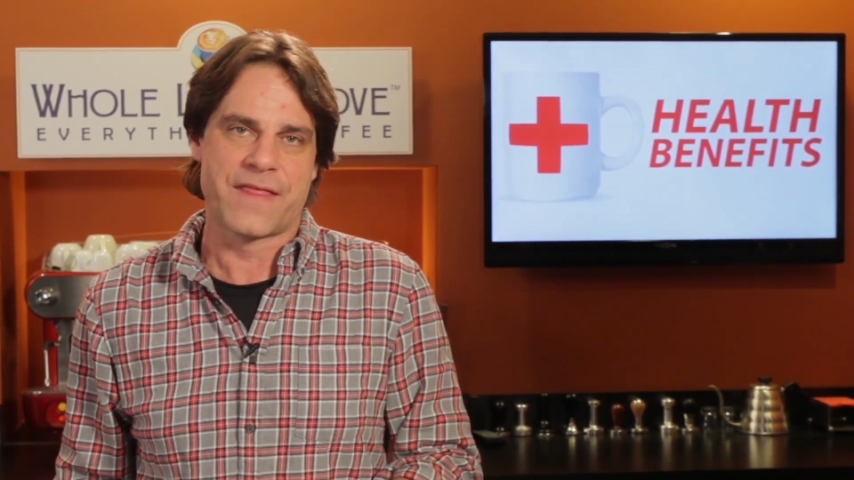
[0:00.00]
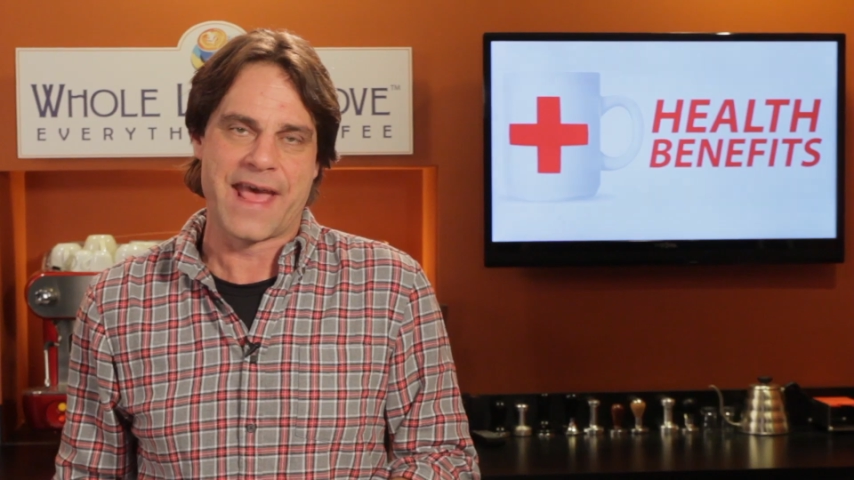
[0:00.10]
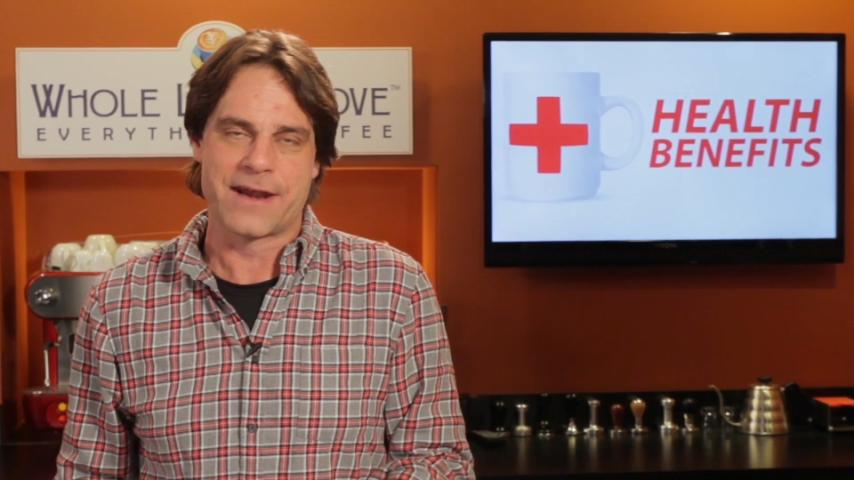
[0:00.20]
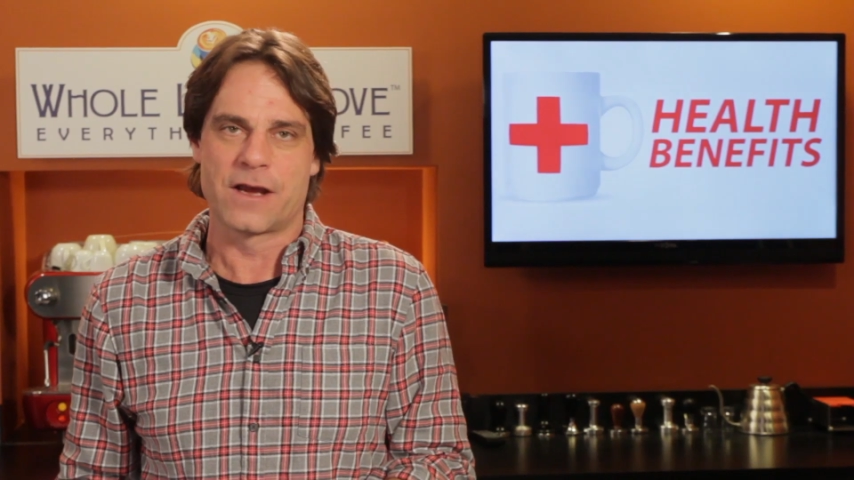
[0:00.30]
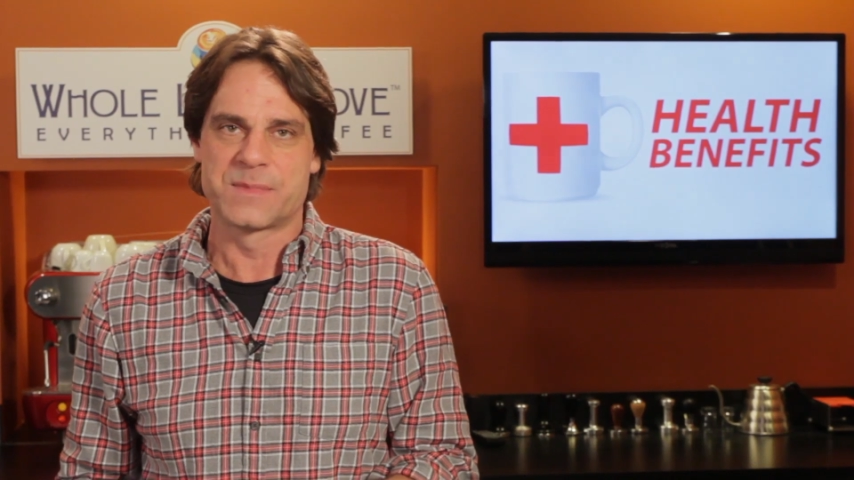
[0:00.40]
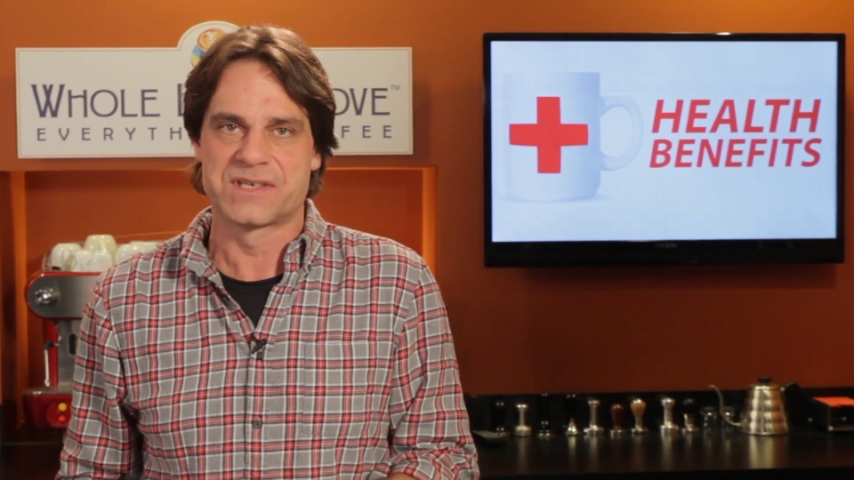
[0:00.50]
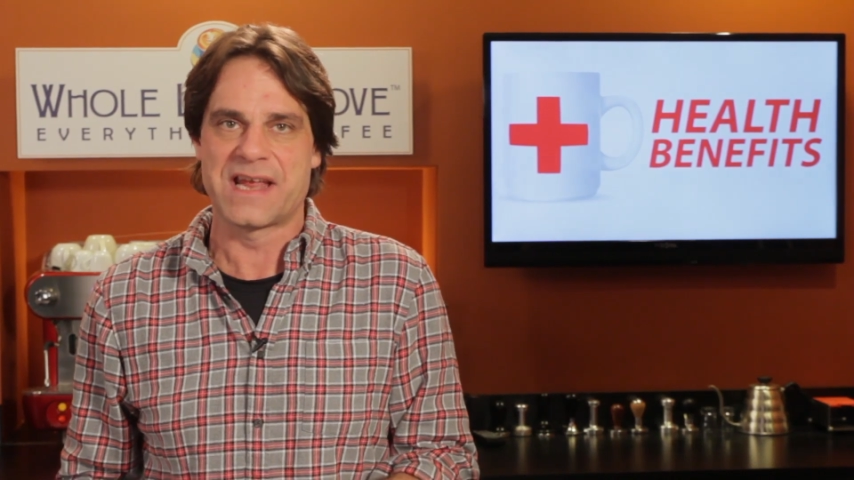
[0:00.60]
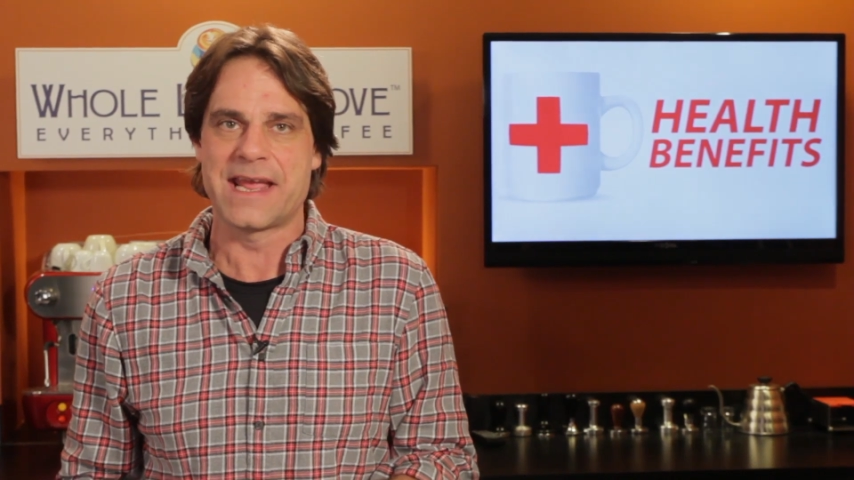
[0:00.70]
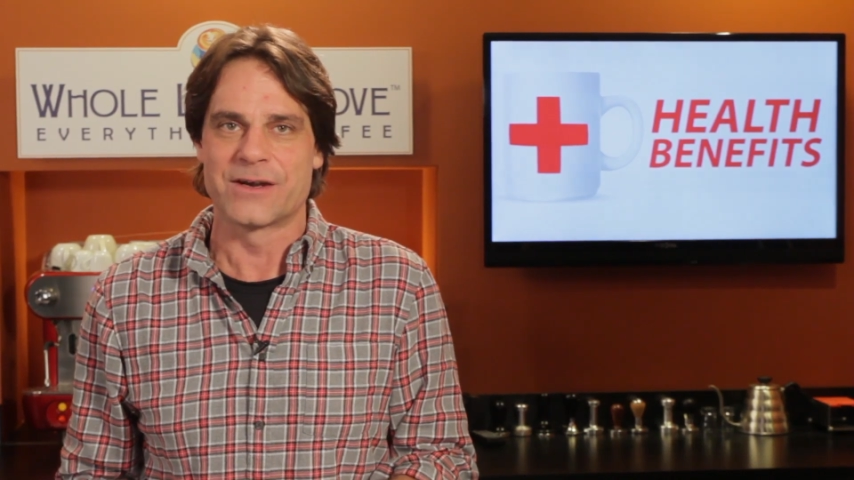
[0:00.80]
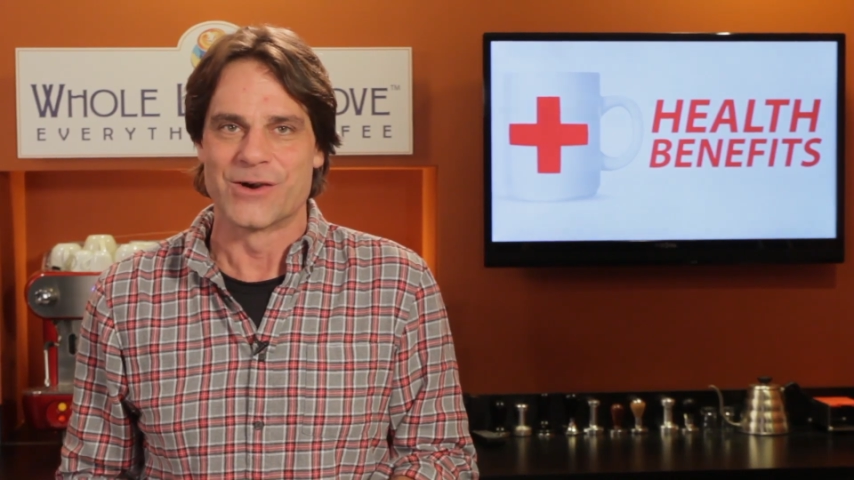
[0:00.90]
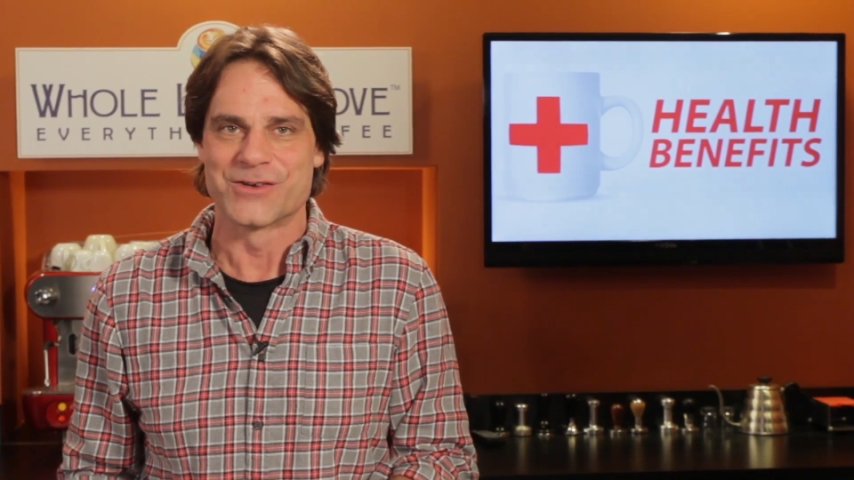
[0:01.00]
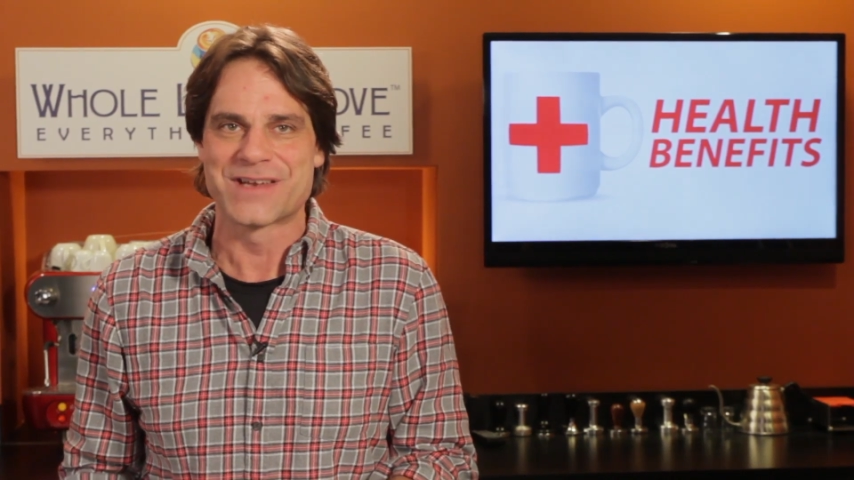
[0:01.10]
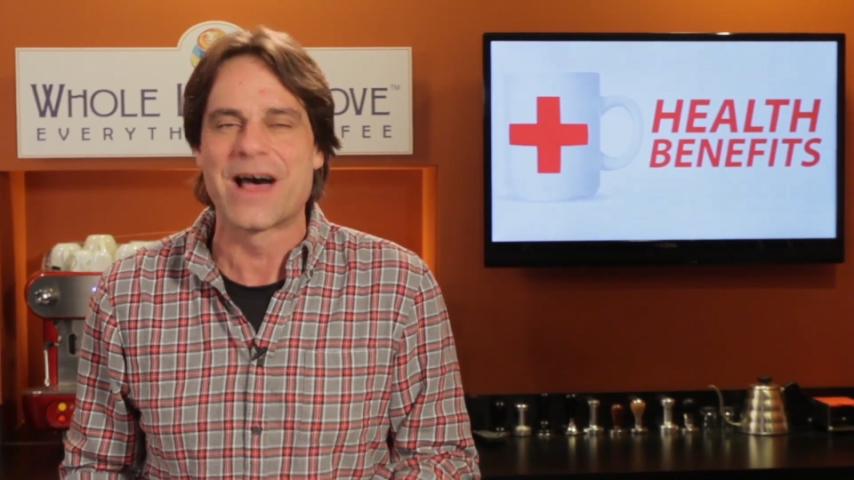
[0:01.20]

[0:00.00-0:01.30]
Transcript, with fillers: than abstainers.